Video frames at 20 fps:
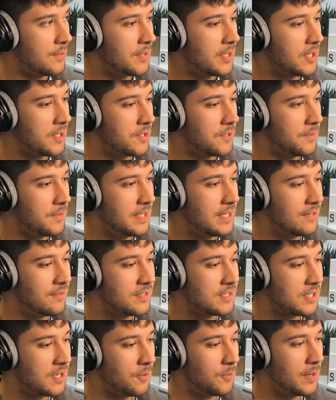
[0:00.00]
here we go.
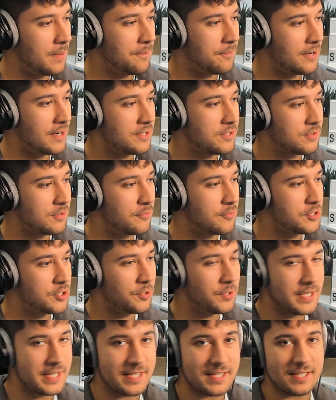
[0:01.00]
Here is our web browser of
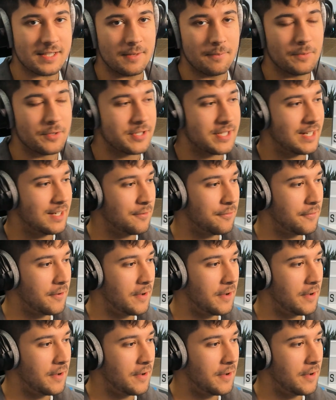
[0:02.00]
choice, Mozilla